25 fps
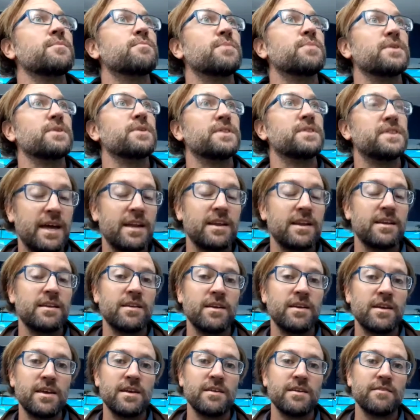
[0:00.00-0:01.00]
But
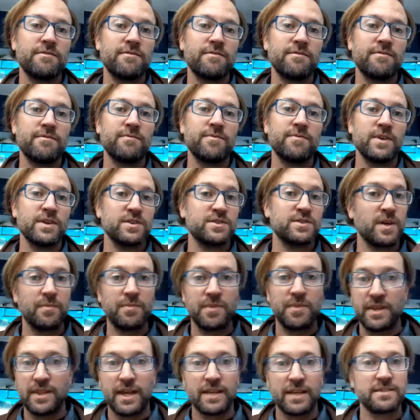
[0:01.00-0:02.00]
then if there's
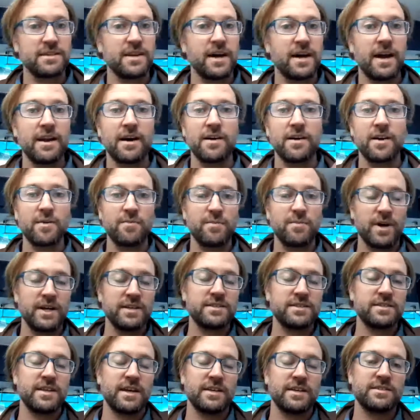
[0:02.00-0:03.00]
something that's not on our
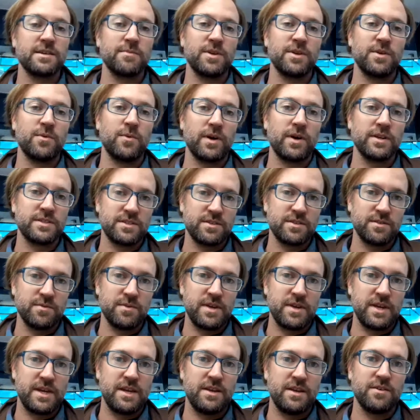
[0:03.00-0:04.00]
bus that somebody wants to
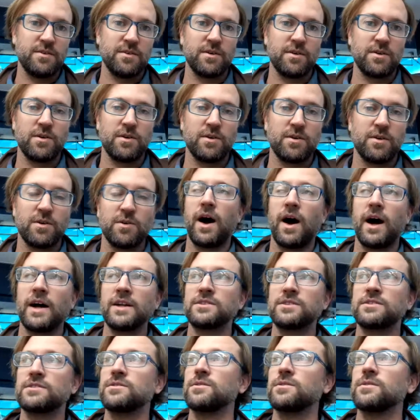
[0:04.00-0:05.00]
read or
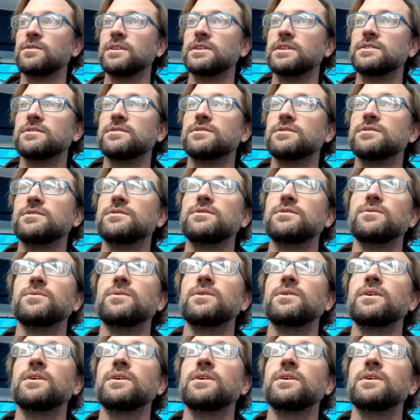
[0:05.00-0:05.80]
watch or listen to,